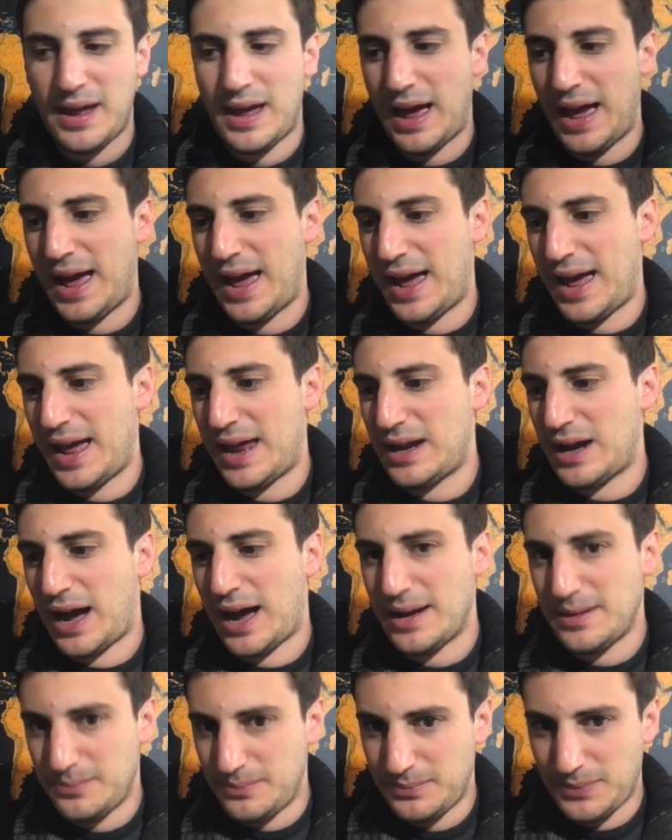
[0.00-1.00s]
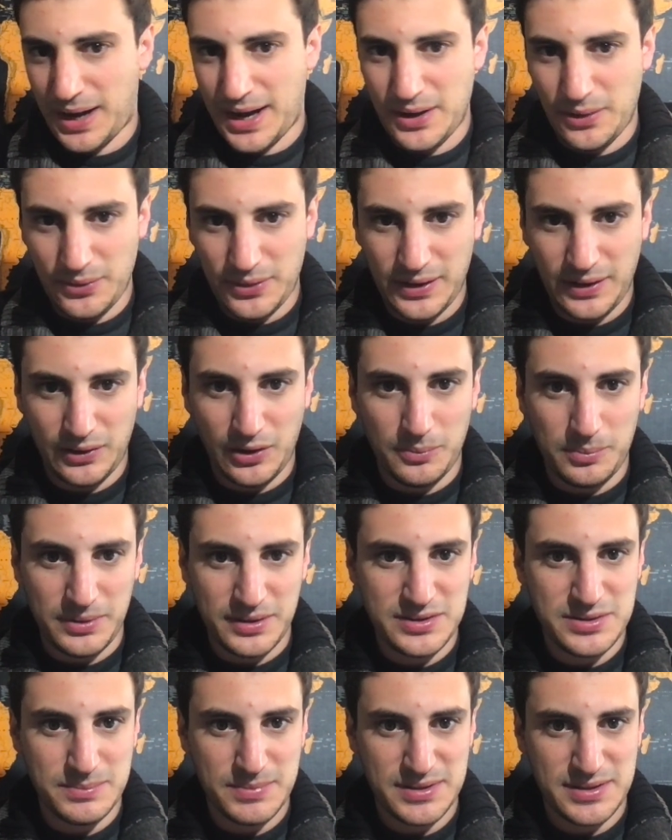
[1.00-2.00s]
And I don't think
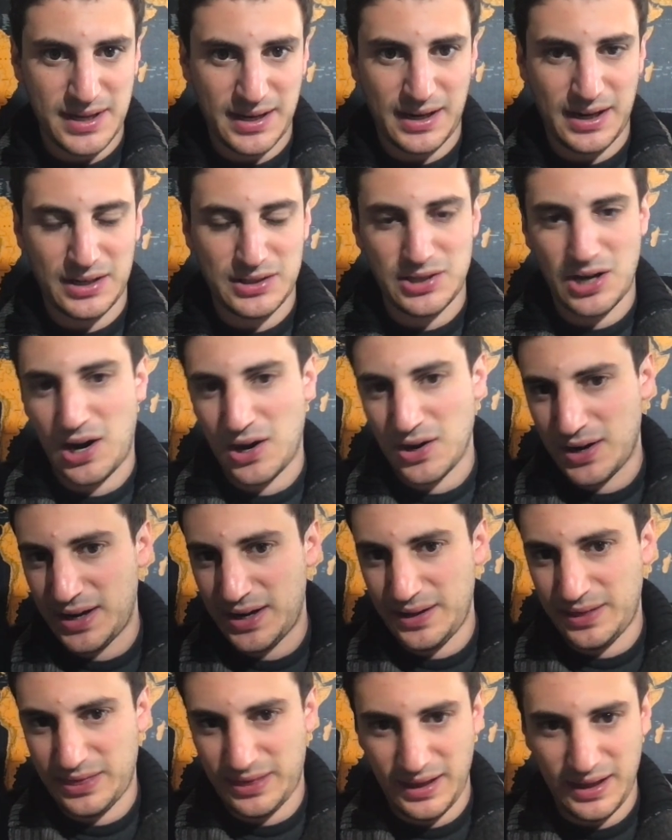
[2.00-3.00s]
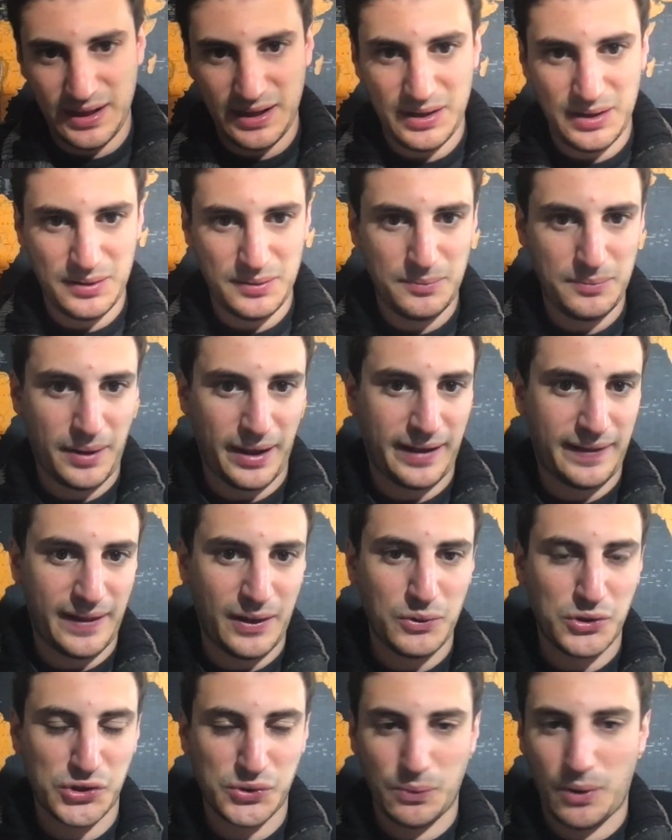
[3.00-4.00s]
globalism is like a targeted thing by
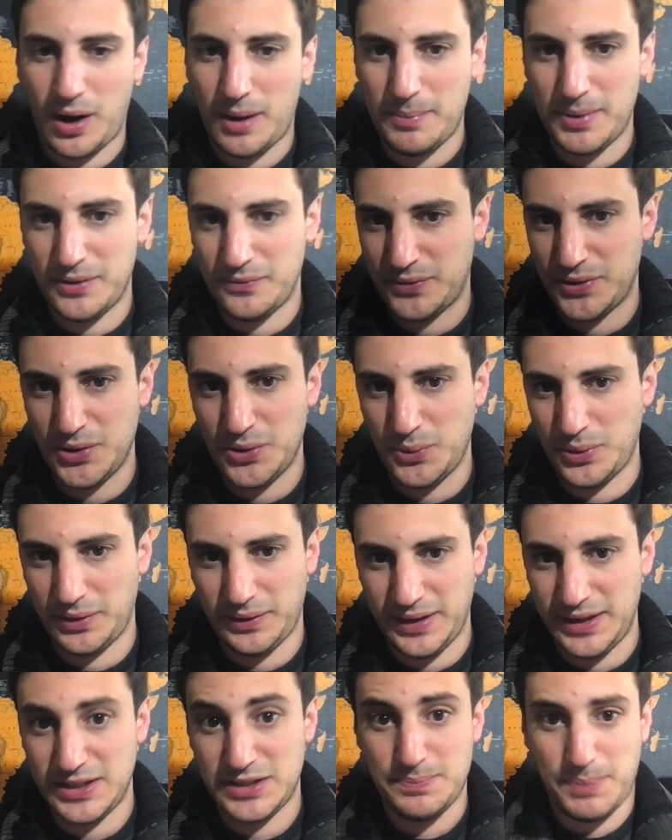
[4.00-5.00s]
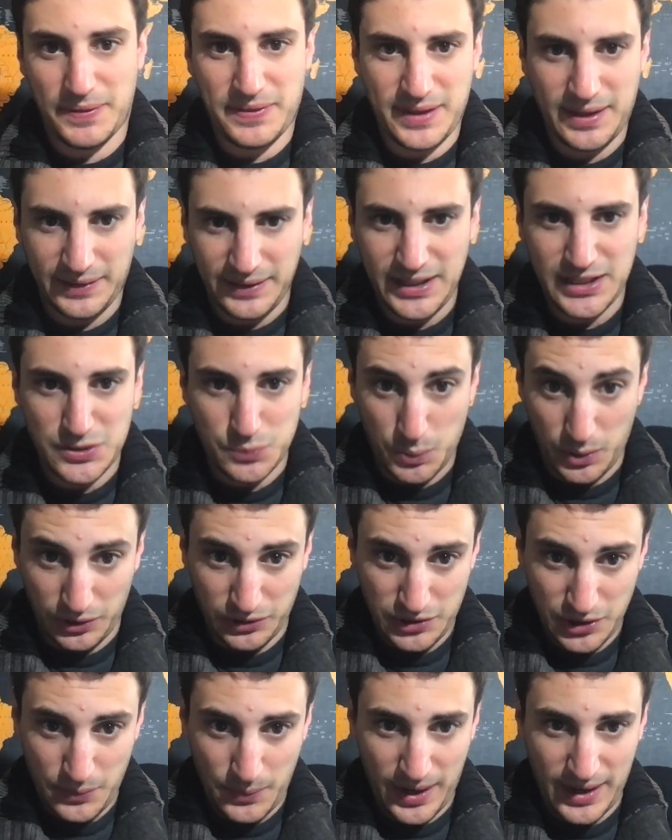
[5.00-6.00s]
Klaus Schwab and a few elites, but the elites will
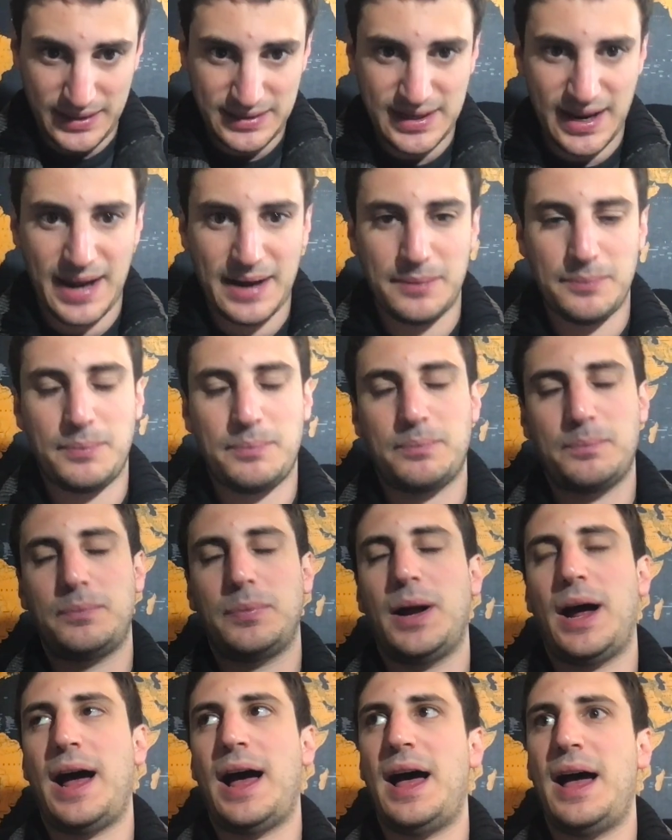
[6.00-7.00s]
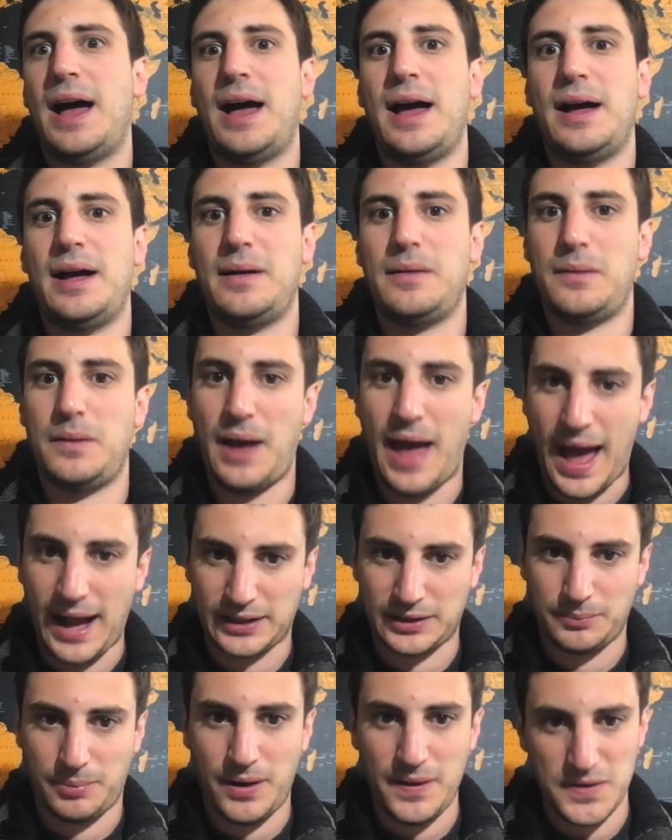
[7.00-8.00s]
do it and act
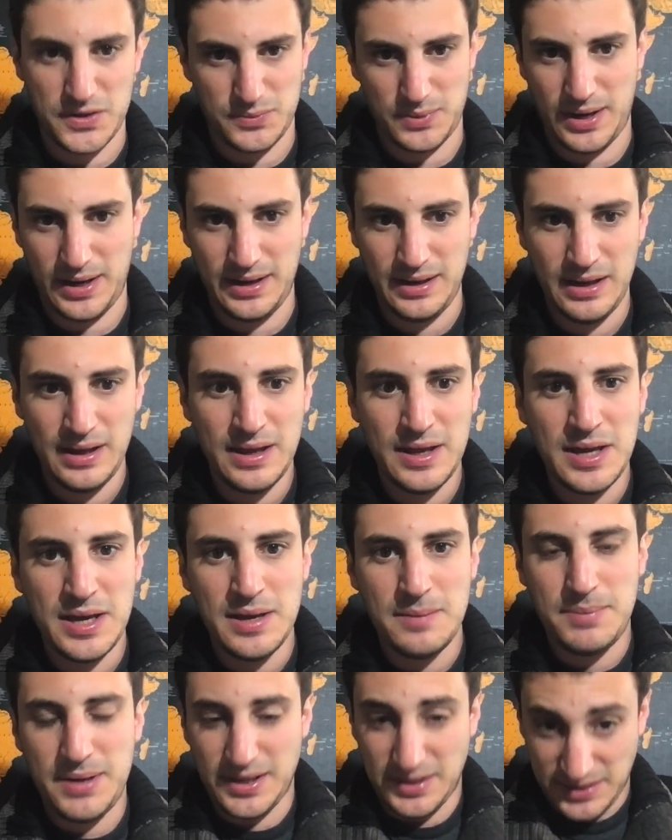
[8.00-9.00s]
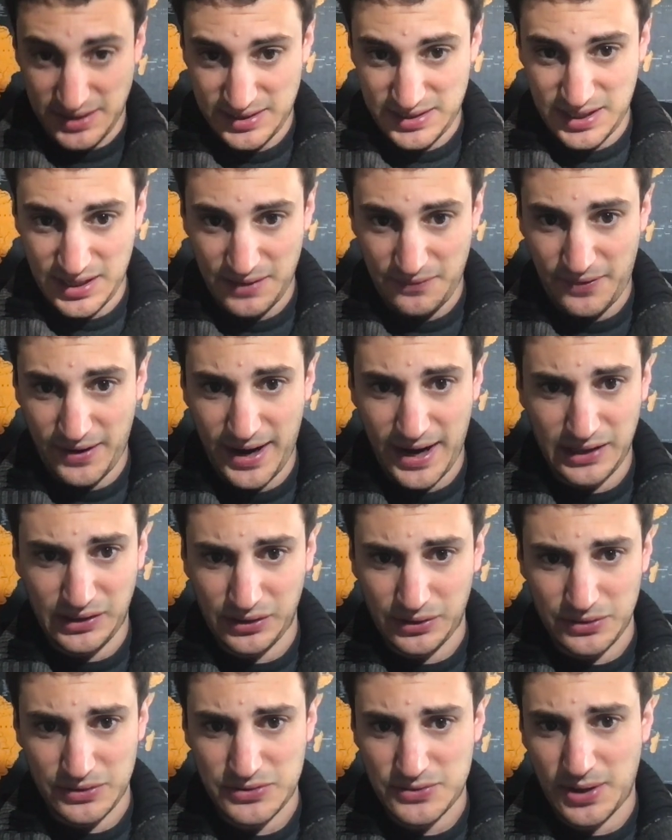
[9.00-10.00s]
upon this way because it's the
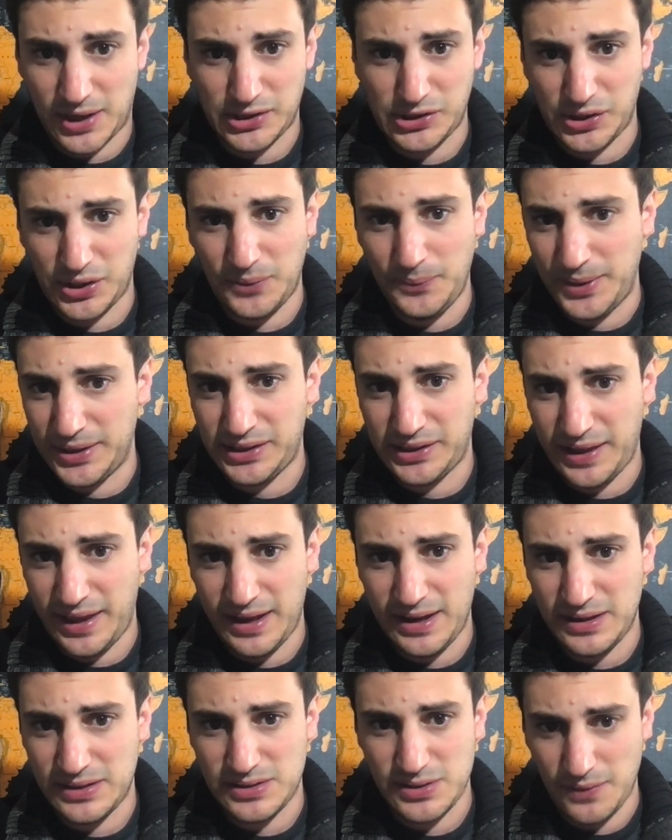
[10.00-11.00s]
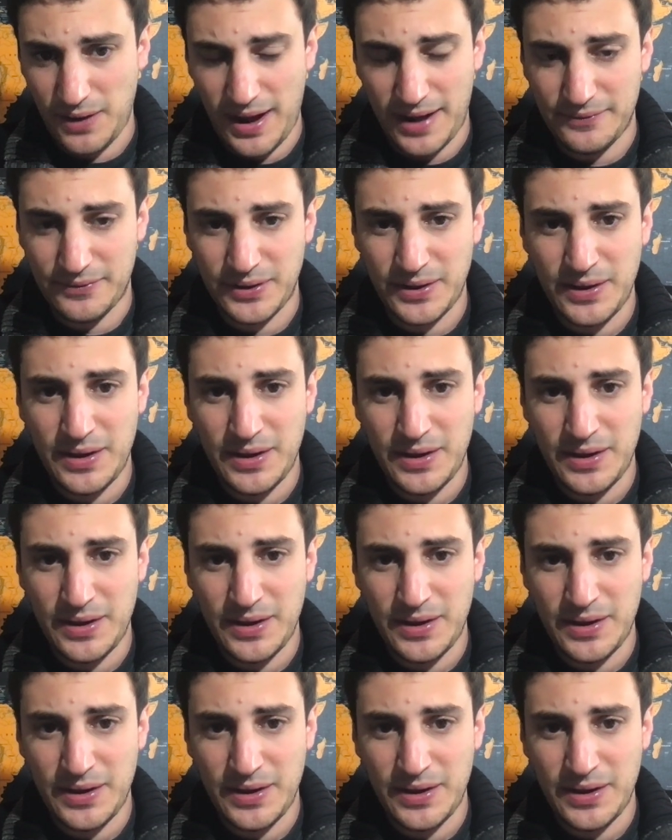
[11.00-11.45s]
financial structure in which they survive.